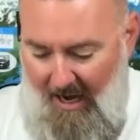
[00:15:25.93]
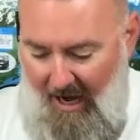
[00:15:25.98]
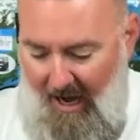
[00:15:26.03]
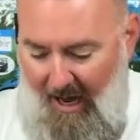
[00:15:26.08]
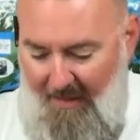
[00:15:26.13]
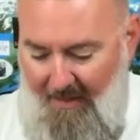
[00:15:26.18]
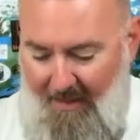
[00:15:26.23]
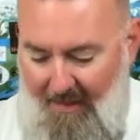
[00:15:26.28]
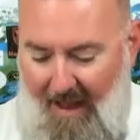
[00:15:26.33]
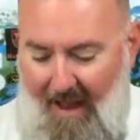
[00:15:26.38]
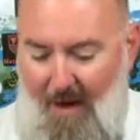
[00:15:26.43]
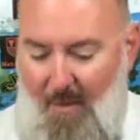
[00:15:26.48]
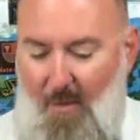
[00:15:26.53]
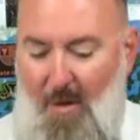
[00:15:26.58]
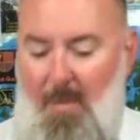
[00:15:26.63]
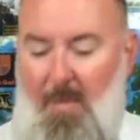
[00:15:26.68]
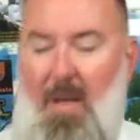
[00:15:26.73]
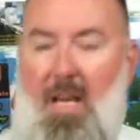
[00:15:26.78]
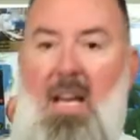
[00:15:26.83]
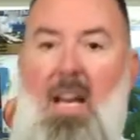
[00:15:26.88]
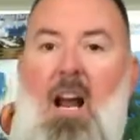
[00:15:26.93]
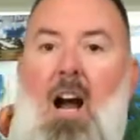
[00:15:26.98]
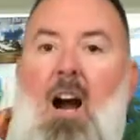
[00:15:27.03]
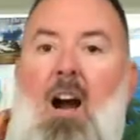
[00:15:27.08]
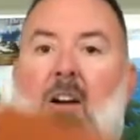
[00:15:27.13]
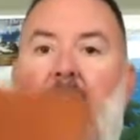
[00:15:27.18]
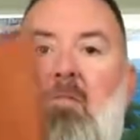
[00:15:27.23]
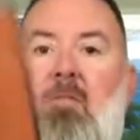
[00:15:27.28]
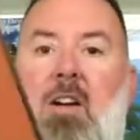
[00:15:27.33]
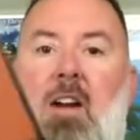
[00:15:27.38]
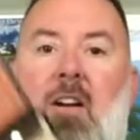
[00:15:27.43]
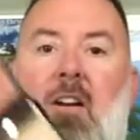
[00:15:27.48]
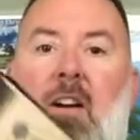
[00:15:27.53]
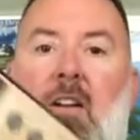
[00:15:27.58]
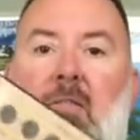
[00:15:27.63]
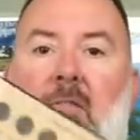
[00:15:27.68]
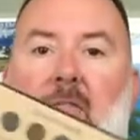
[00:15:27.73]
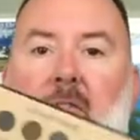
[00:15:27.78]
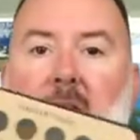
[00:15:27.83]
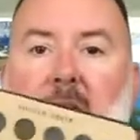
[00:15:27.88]
and that will be our very
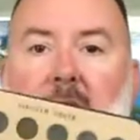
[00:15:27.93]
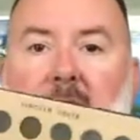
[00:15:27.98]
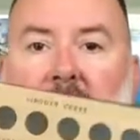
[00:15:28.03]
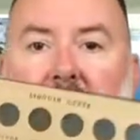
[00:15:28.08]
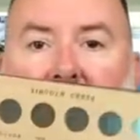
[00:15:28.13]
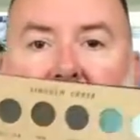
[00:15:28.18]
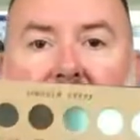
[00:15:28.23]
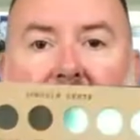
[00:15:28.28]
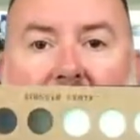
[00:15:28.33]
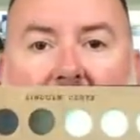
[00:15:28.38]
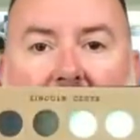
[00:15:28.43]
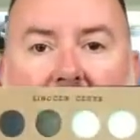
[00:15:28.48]
first